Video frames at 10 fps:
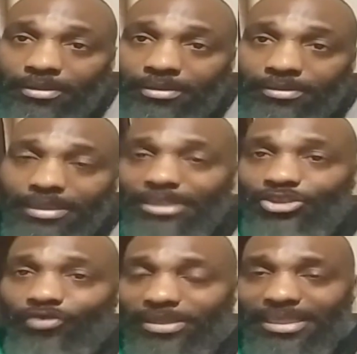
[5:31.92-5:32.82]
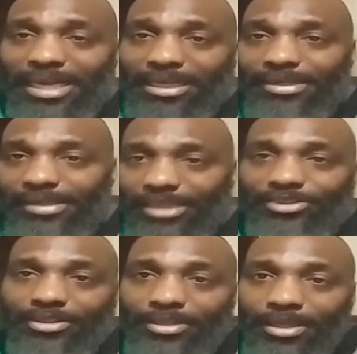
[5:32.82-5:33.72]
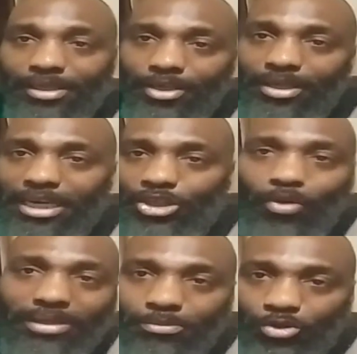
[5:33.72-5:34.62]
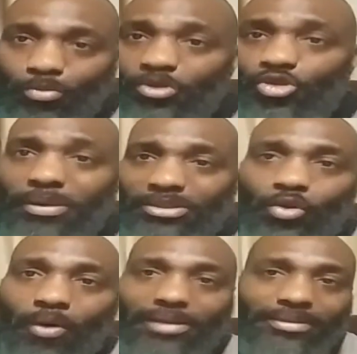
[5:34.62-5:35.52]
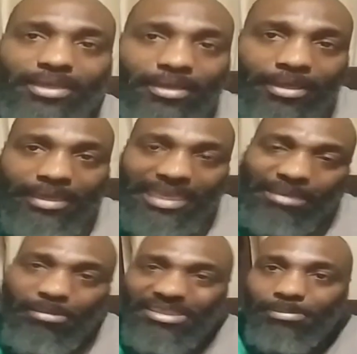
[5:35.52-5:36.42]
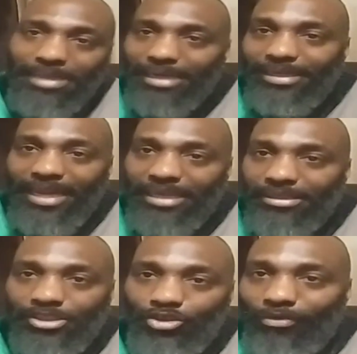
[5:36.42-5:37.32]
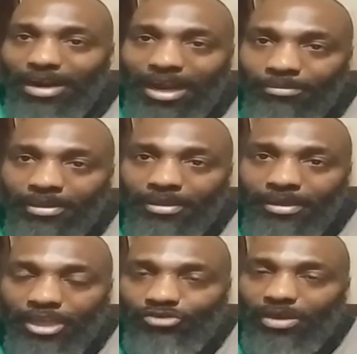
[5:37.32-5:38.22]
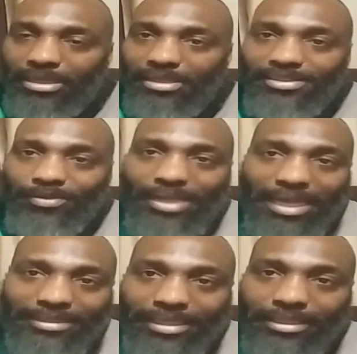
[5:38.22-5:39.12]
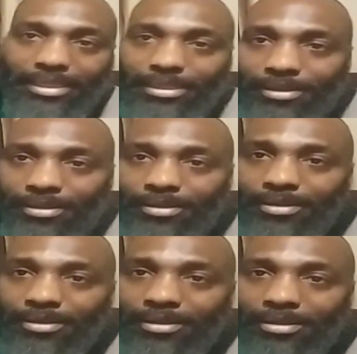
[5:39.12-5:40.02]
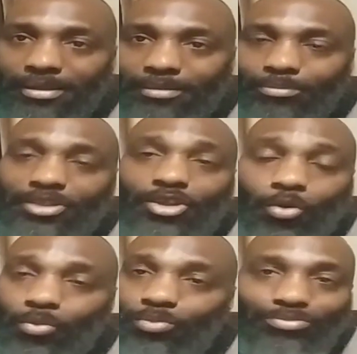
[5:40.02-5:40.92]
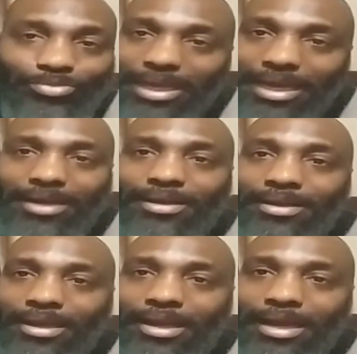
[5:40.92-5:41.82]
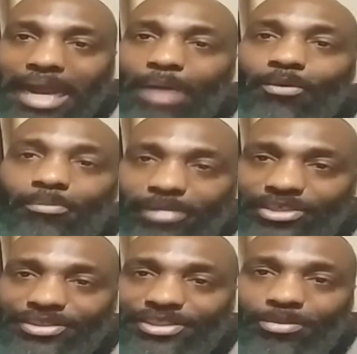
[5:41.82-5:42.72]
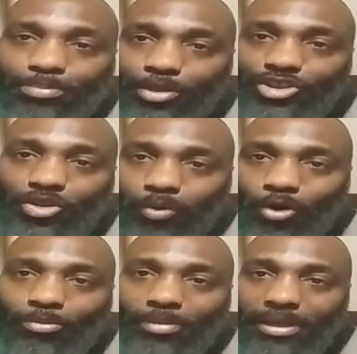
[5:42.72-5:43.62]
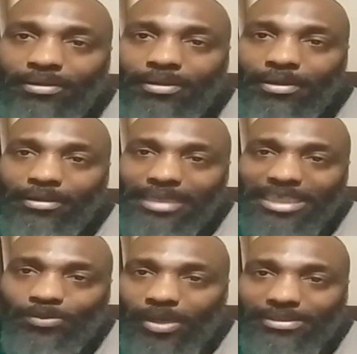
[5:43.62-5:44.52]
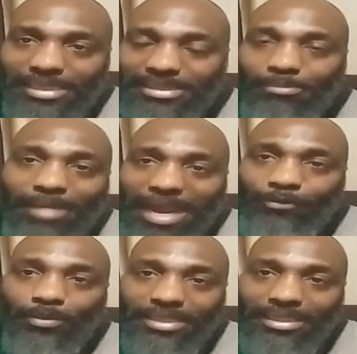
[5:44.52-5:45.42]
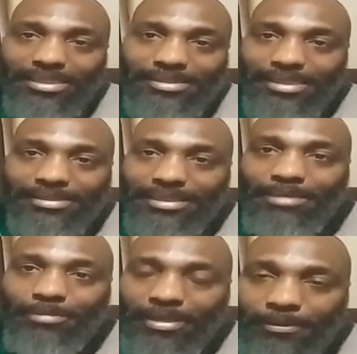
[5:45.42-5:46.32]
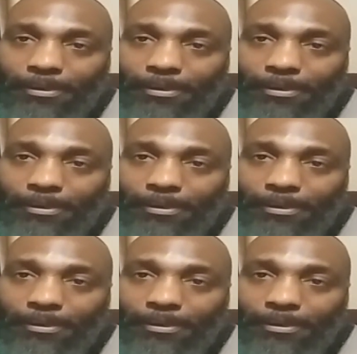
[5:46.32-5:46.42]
not dressing like a ninja, looking like you about to go out there and commit some kind of heinous crime and try to conceal your identity. But yo, nah, our mission is to push the word, man. That's why it says in Matthew 10:16, man.